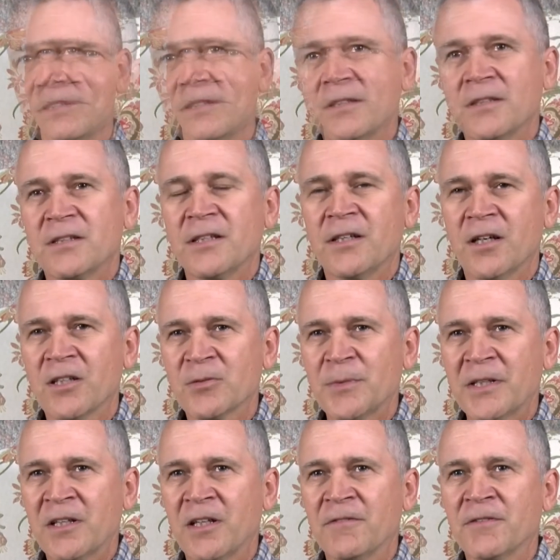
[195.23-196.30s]
C. Cosby
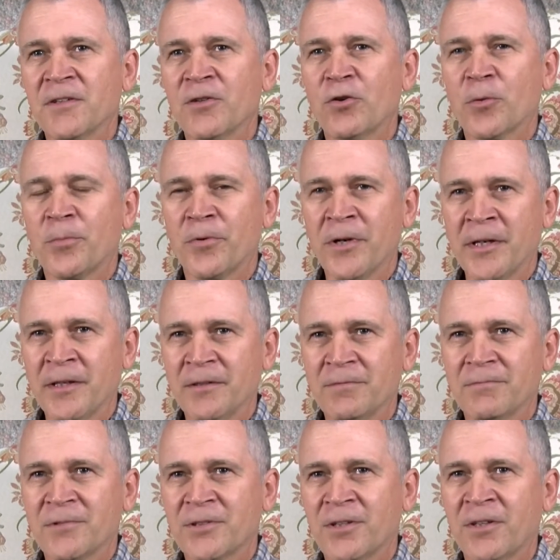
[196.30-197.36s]
Cluff Incorporated,
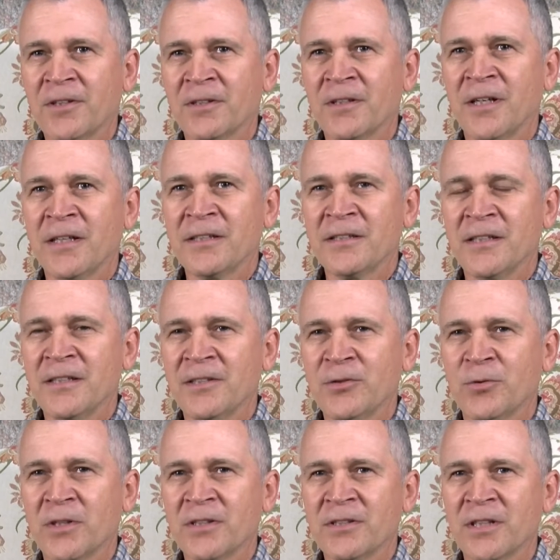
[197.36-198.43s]
started in
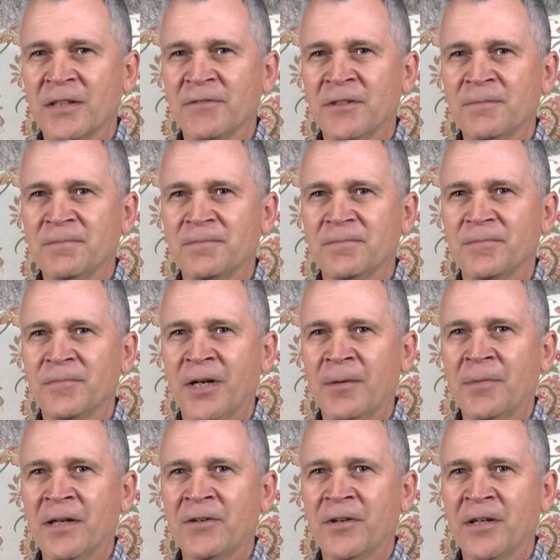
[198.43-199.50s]
1927 by
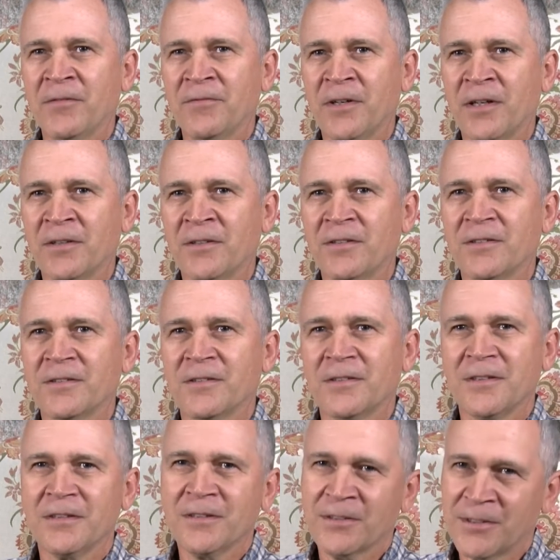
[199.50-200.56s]
my grandfather,
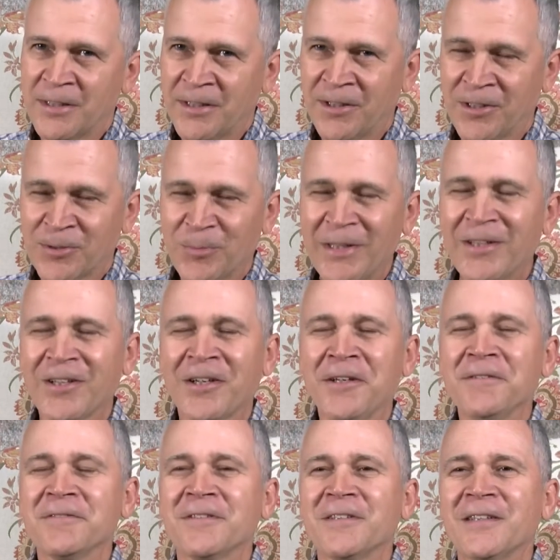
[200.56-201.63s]
C. Cosby
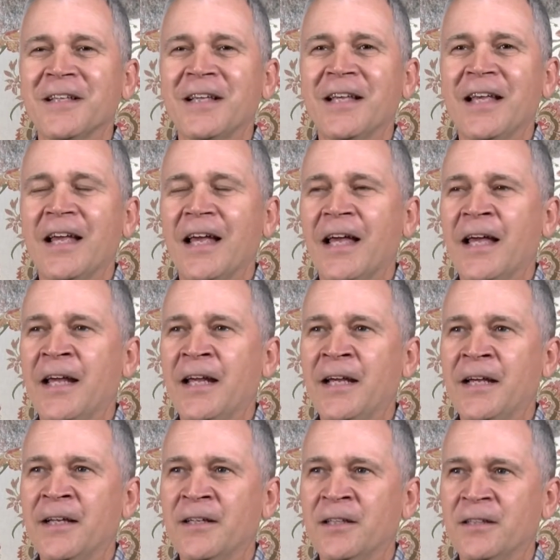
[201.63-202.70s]
Cluff,
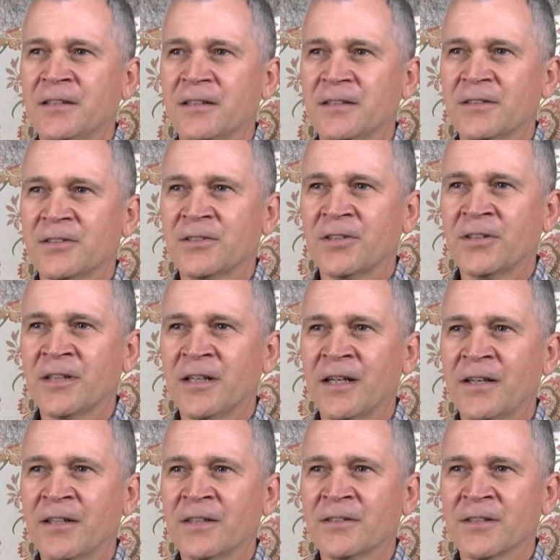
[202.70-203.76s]
and started
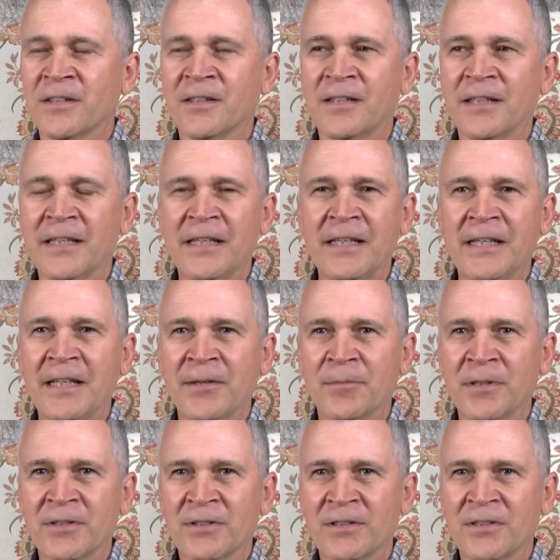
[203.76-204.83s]
out as a heating
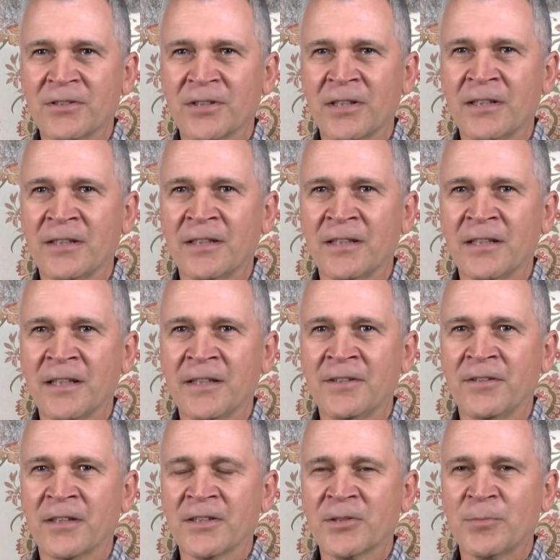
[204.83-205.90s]
business and then
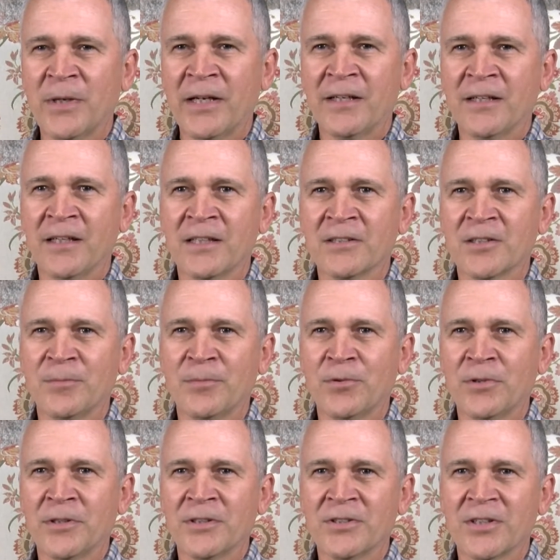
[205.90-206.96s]
later expanded as the
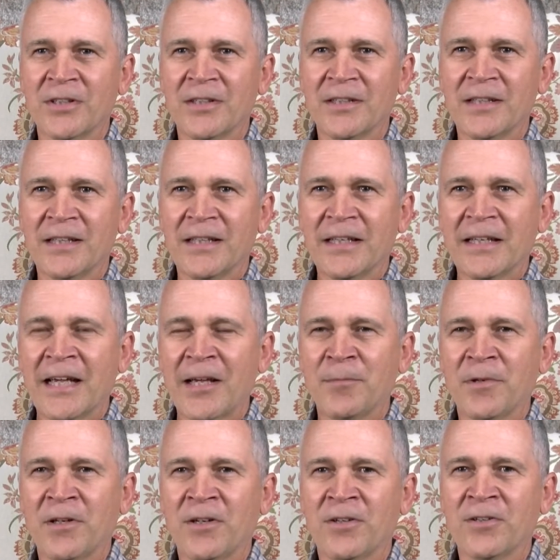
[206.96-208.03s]
boys came
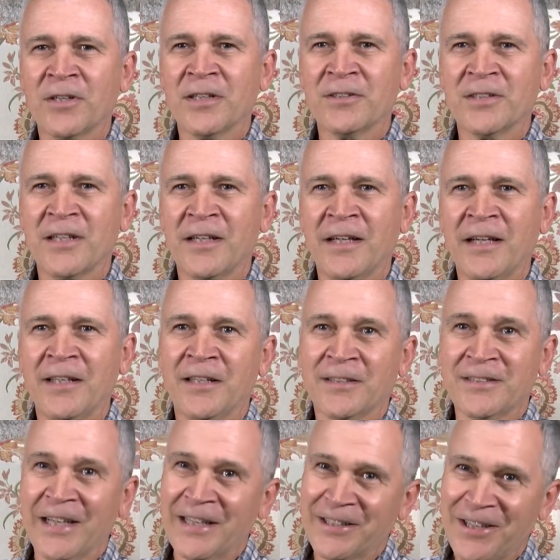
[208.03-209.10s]
along and, and the
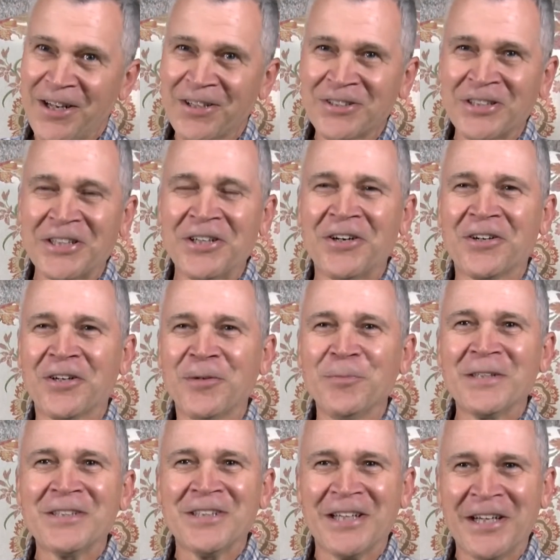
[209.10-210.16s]
technology caught up
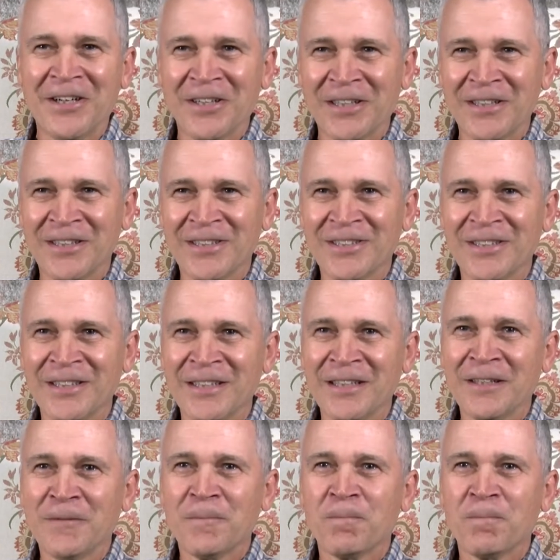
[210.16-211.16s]
into air conditioning,